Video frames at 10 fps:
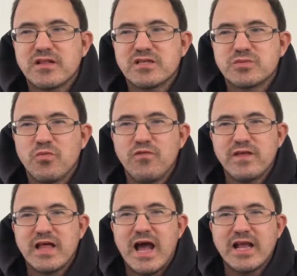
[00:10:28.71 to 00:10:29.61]
this movie
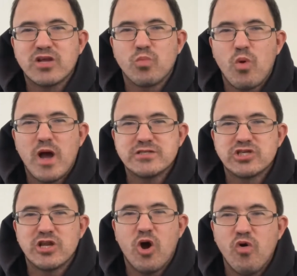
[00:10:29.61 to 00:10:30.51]
that I could watch
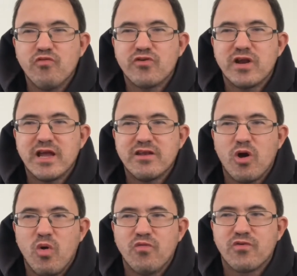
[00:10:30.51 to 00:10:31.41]
it over and
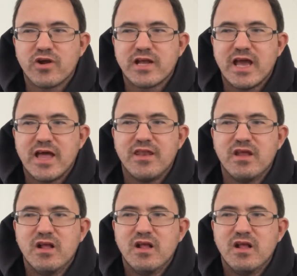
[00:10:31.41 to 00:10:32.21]
over again,